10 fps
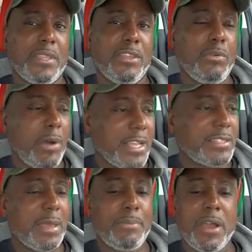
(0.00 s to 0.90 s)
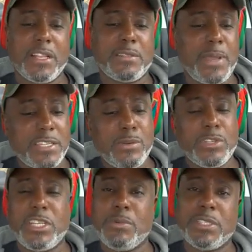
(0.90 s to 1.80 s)
You watch that part, especially
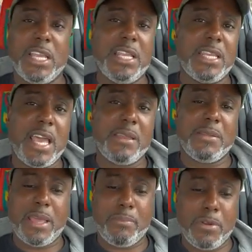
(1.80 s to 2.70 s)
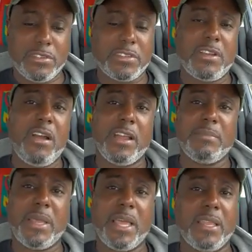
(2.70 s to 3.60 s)
when she was eating that person's heart,
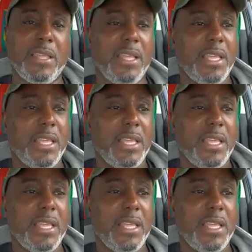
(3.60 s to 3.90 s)
man.